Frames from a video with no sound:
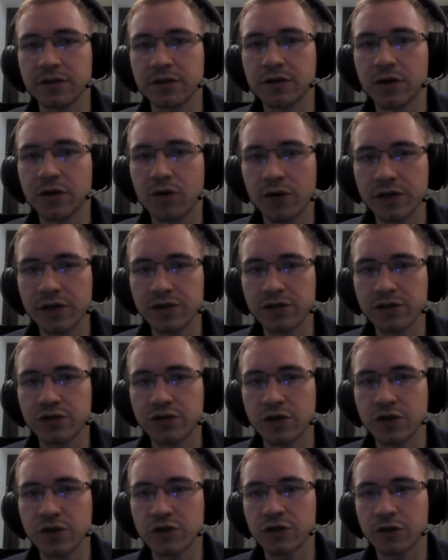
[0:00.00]

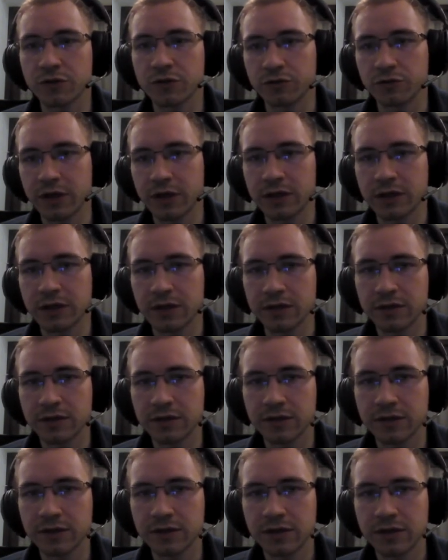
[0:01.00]
coins generated.
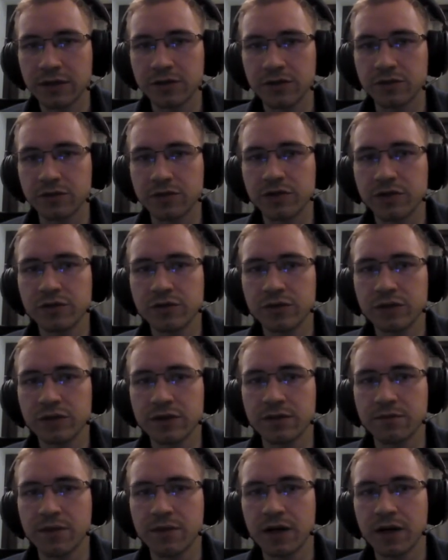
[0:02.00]
So as soon as
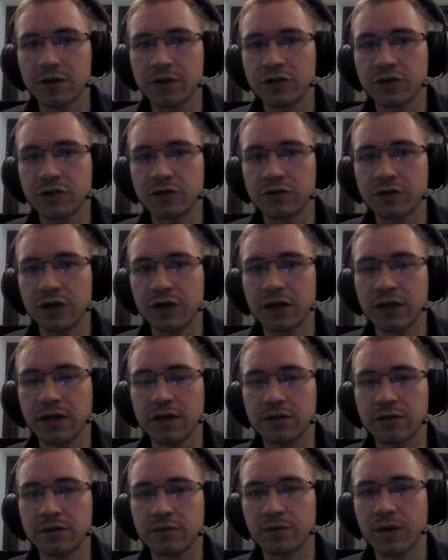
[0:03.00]
the miner
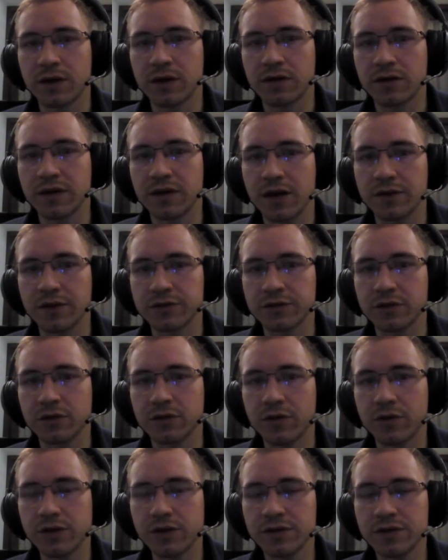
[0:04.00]
generated 1,000
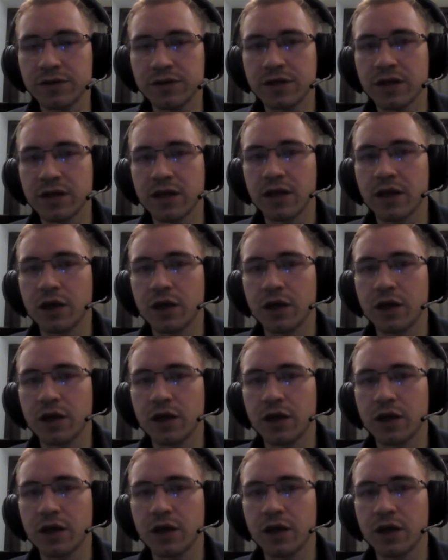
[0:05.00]
coins,